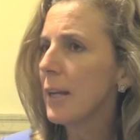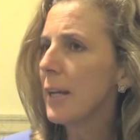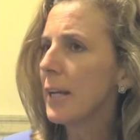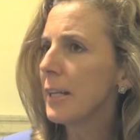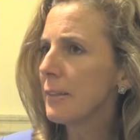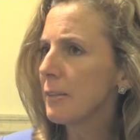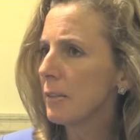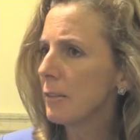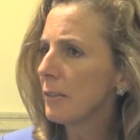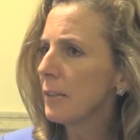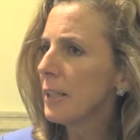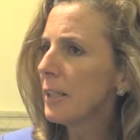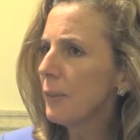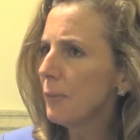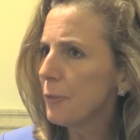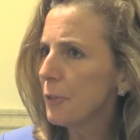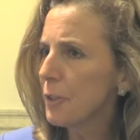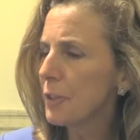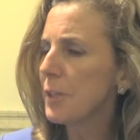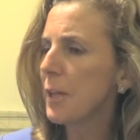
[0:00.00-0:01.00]
it
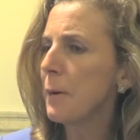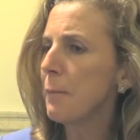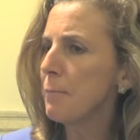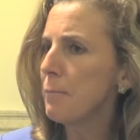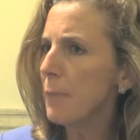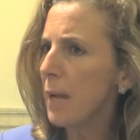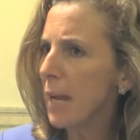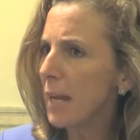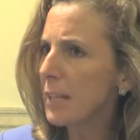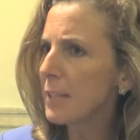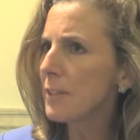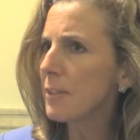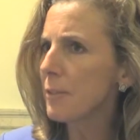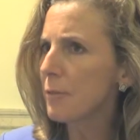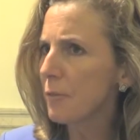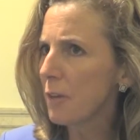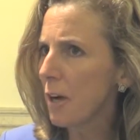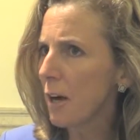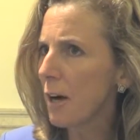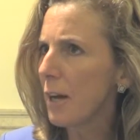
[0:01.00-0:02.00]
delivers a
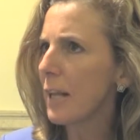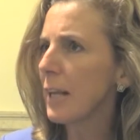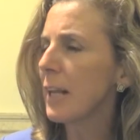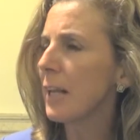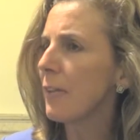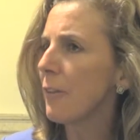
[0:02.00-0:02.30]
massive cut